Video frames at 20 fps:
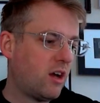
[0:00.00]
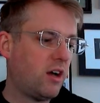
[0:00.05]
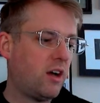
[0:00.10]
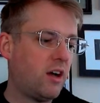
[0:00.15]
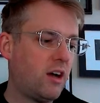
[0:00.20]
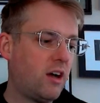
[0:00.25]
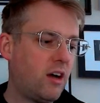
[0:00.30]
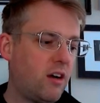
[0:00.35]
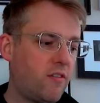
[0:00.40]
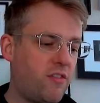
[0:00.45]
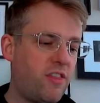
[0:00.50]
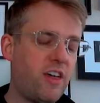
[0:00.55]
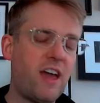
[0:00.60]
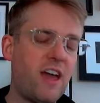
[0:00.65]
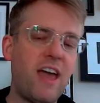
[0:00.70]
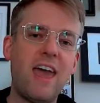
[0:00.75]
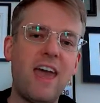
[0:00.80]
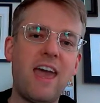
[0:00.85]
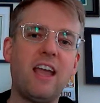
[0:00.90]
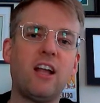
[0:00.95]
of the
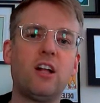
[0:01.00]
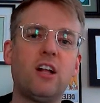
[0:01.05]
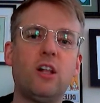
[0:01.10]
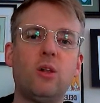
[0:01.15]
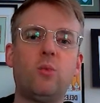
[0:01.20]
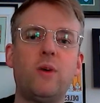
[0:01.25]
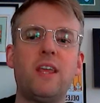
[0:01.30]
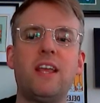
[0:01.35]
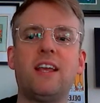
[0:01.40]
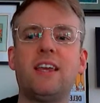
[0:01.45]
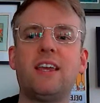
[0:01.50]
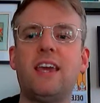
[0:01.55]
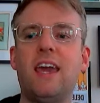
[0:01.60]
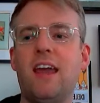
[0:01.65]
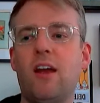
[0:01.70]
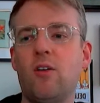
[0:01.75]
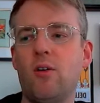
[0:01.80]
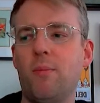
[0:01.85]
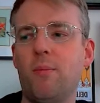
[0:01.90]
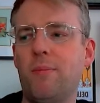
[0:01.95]
angle we
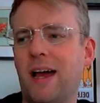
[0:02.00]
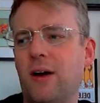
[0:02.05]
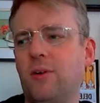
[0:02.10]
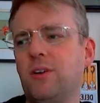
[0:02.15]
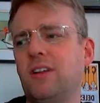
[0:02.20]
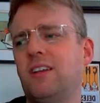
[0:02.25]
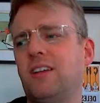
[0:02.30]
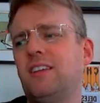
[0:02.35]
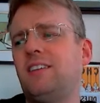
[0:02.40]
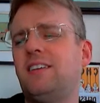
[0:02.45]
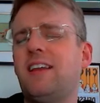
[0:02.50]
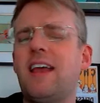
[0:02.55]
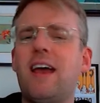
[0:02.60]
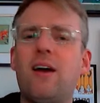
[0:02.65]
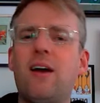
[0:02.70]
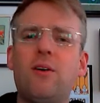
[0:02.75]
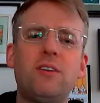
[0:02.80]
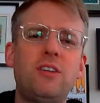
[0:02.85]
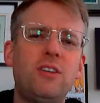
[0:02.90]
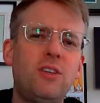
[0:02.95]
care about. Now,
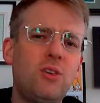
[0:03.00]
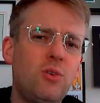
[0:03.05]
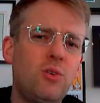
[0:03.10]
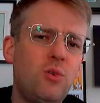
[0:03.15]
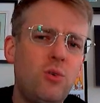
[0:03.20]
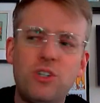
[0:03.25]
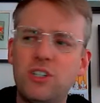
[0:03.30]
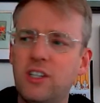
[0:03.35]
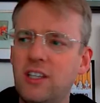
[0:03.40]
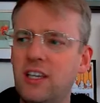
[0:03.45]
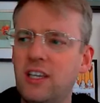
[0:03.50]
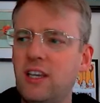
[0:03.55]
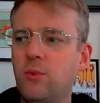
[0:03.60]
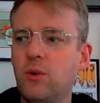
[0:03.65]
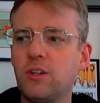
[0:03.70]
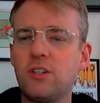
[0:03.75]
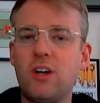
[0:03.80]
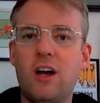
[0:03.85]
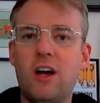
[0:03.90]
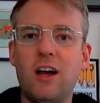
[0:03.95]
usually we're
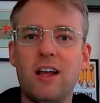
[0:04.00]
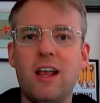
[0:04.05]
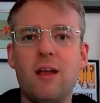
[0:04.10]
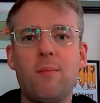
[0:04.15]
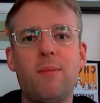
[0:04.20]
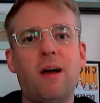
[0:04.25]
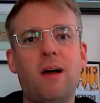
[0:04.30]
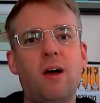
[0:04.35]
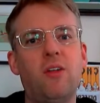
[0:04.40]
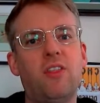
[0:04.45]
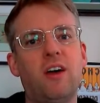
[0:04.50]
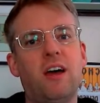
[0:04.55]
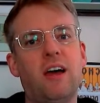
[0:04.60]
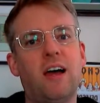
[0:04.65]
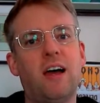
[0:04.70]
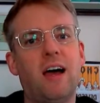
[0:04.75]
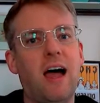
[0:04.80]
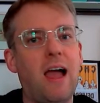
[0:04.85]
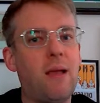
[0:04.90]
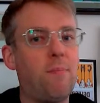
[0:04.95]
talking about the
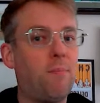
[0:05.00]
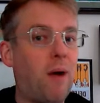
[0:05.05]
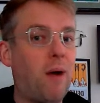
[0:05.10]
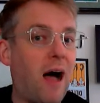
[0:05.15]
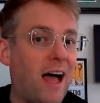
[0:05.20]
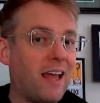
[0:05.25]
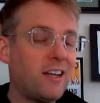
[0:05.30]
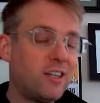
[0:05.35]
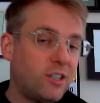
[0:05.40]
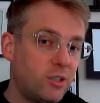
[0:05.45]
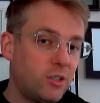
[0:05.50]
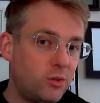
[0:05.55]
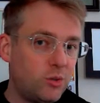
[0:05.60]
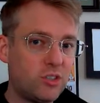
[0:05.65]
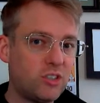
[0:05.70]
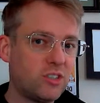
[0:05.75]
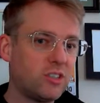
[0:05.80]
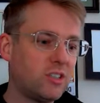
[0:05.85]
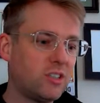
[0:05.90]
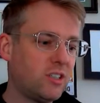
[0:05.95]

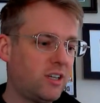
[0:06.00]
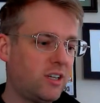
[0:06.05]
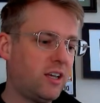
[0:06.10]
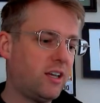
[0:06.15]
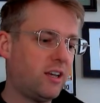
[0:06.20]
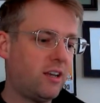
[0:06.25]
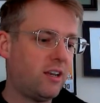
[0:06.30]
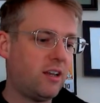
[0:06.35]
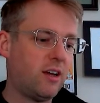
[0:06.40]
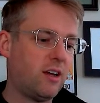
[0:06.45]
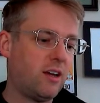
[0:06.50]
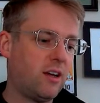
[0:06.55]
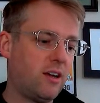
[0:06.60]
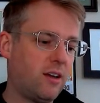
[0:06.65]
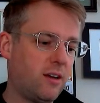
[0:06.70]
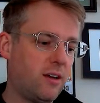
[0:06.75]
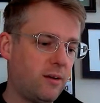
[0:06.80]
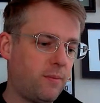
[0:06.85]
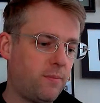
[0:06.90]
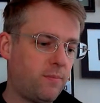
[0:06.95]
hypotenuse in
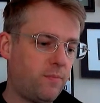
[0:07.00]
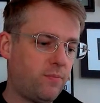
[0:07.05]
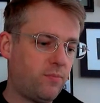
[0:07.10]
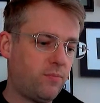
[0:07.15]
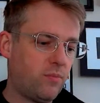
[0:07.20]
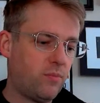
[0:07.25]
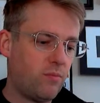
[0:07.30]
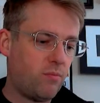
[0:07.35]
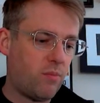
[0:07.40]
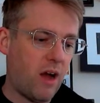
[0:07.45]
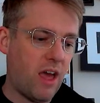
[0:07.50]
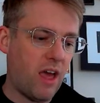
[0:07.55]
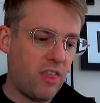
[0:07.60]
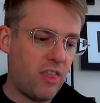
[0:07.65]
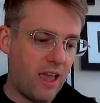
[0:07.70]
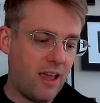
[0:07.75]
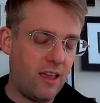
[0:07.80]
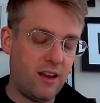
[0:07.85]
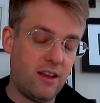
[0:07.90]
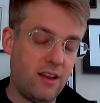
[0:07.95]
a
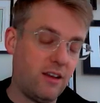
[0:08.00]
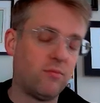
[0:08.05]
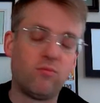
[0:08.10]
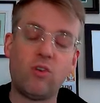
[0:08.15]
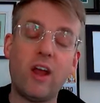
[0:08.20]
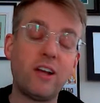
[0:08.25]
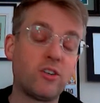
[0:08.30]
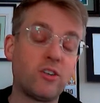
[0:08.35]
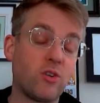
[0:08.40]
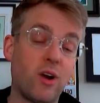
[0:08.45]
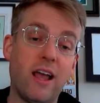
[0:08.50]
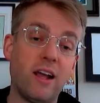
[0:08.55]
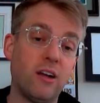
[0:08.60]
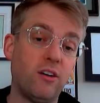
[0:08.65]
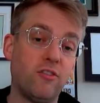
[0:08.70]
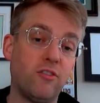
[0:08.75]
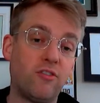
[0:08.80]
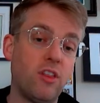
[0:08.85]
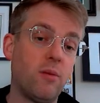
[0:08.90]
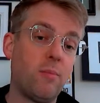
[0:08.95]
right triangle
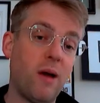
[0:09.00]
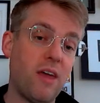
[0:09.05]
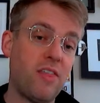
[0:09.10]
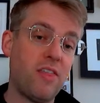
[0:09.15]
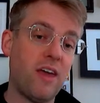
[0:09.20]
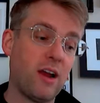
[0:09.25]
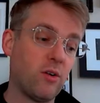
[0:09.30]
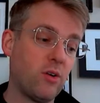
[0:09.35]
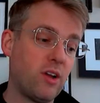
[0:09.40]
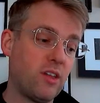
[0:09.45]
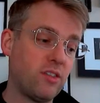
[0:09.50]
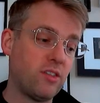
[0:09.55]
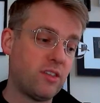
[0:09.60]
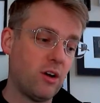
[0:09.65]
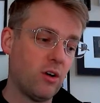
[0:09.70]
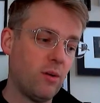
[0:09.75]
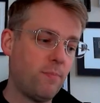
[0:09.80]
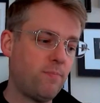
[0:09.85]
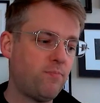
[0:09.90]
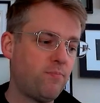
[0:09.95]
for the Pythagorean
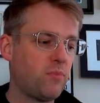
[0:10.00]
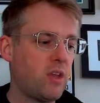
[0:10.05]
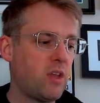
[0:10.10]
theorem.